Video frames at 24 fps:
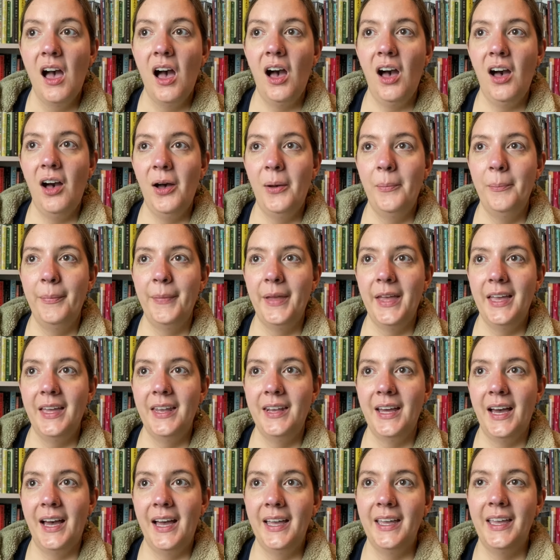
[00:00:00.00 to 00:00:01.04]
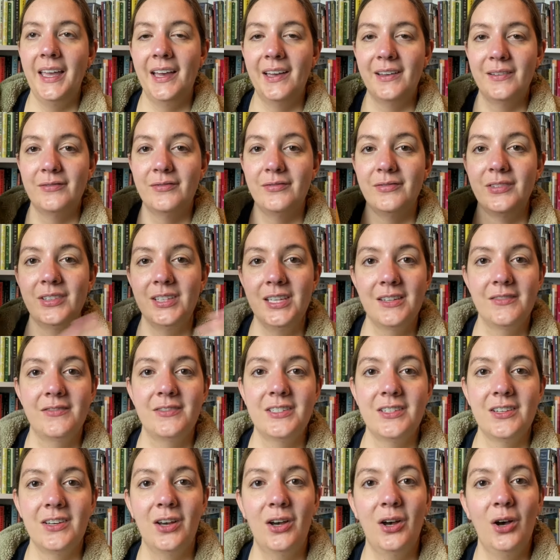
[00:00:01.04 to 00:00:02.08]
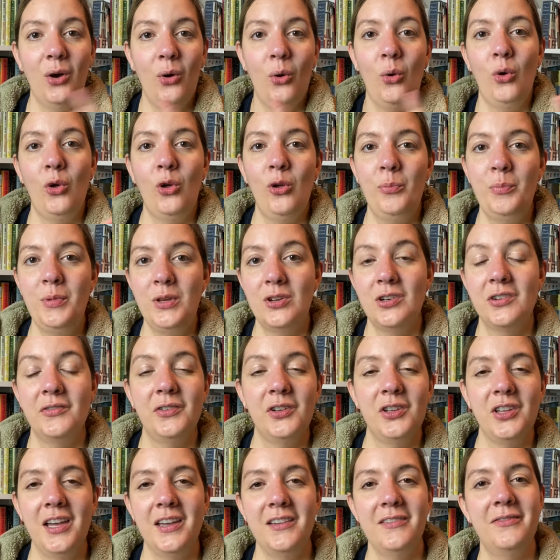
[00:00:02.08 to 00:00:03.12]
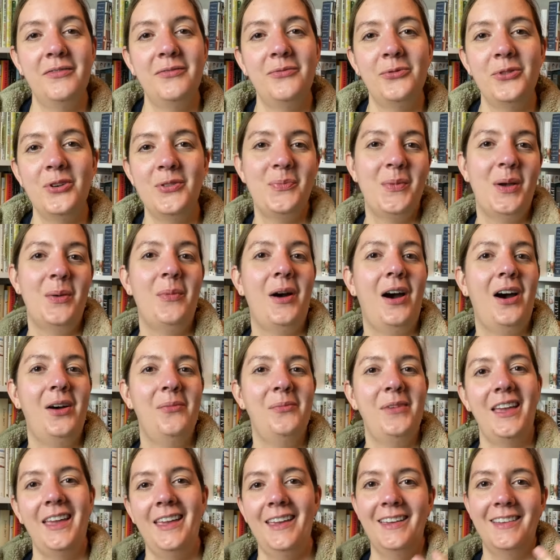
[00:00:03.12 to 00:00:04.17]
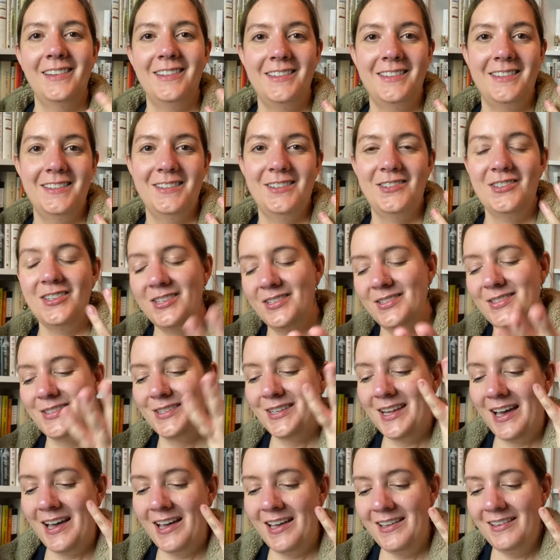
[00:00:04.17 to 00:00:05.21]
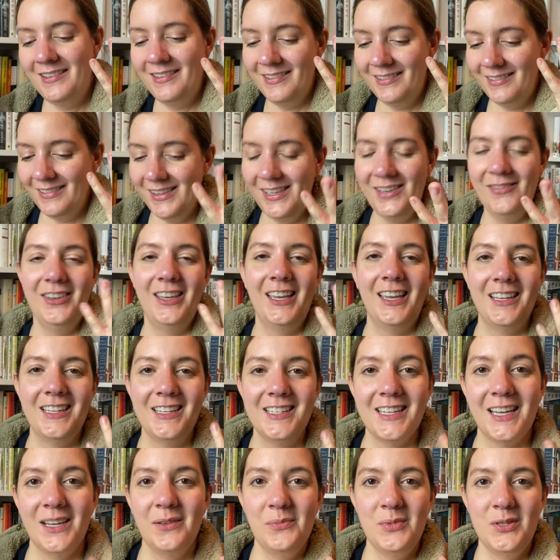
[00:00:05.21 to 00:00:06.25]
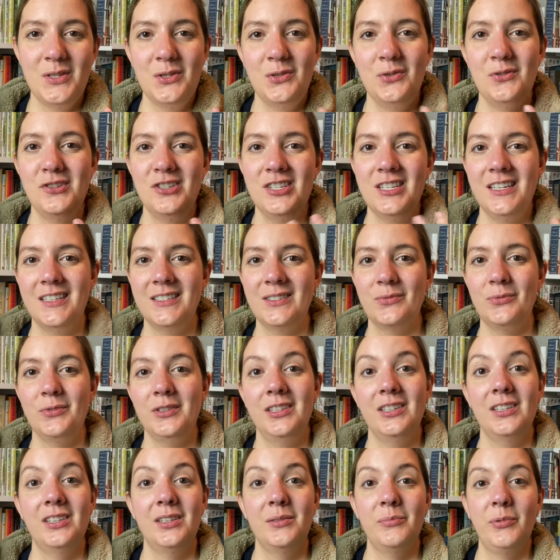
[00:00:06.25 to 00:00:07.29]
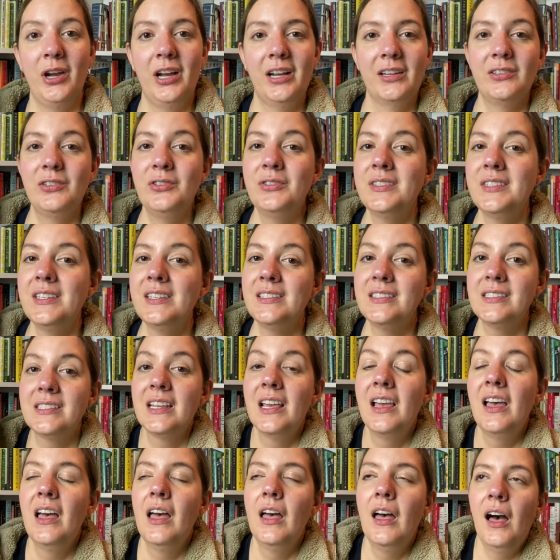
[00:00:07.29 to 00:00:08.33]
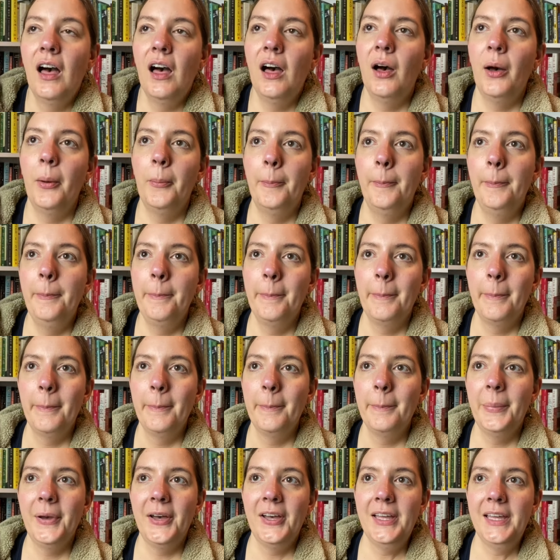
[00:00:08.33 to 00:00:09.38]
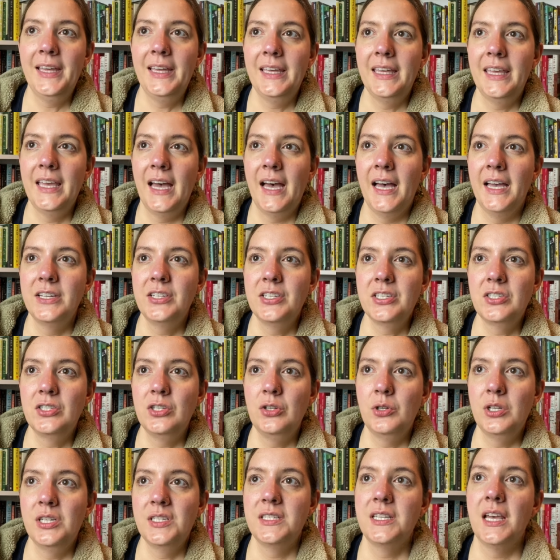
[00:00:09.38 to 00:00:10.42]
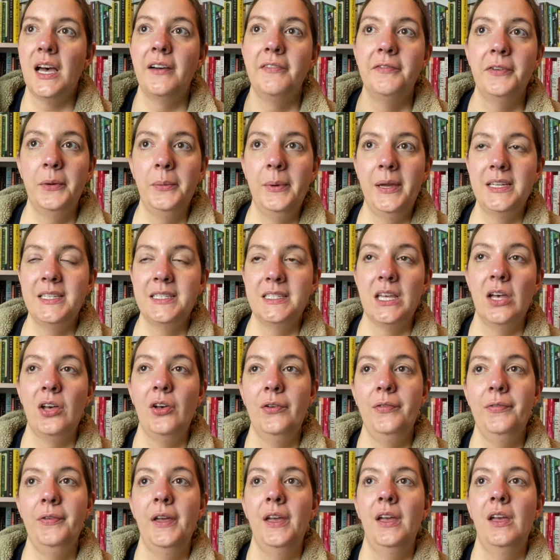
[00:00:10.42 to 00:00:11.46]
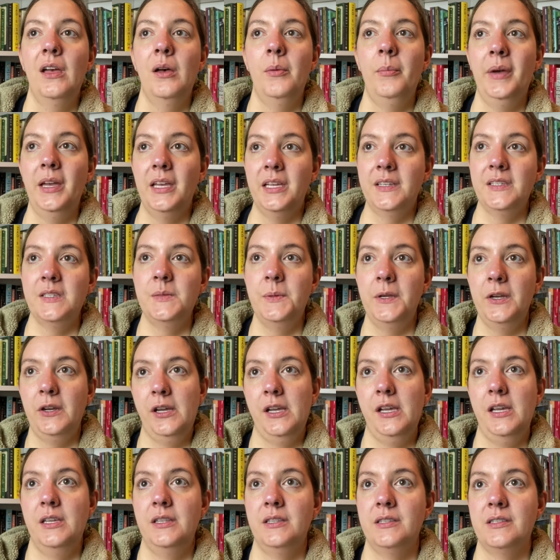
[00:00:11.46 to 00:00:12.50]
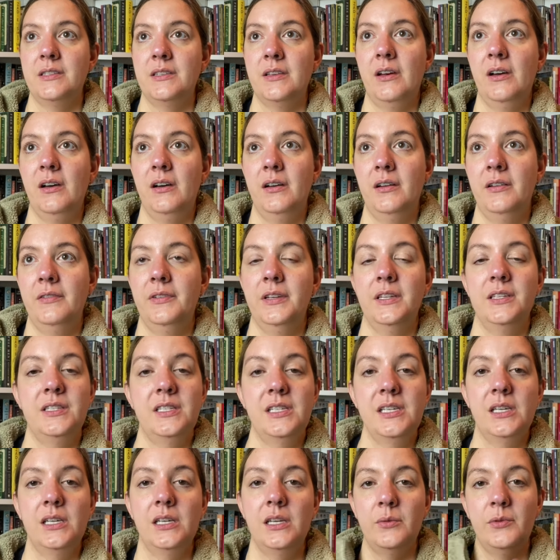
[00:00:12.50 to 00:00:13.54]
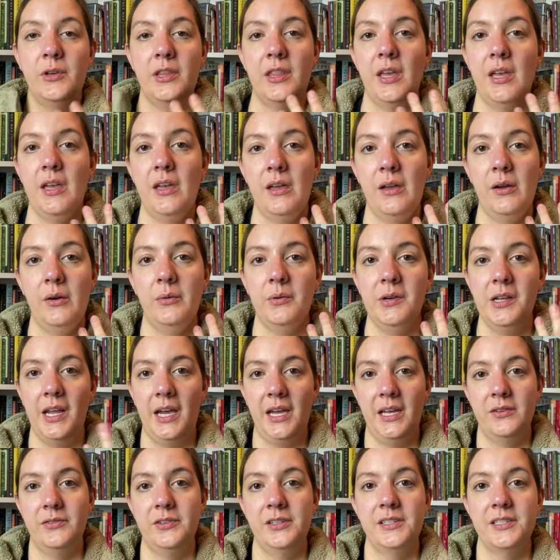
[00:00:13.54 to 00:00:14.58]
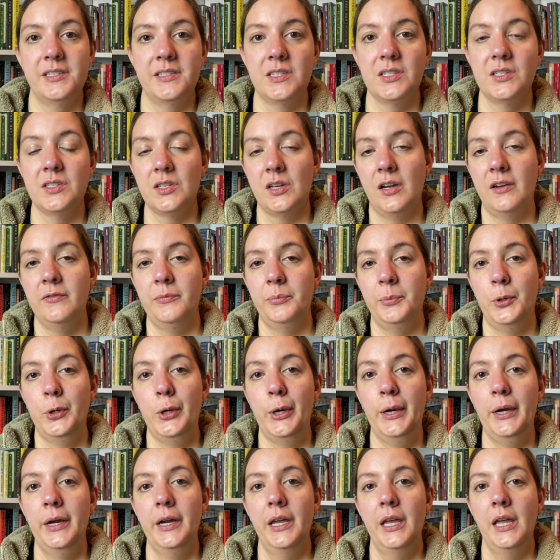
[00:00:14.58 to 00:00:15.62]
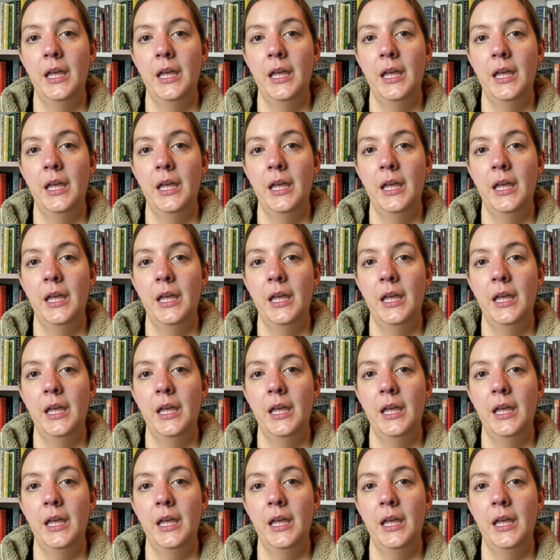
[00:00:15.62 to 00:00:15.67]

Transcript: And I have lived a whole beautiful life with my mom, and she's not leaving anytime soon. She has a really good prognosis. But yeah, I just noticed that for myself, my experience of dealing with it when I was a sophomore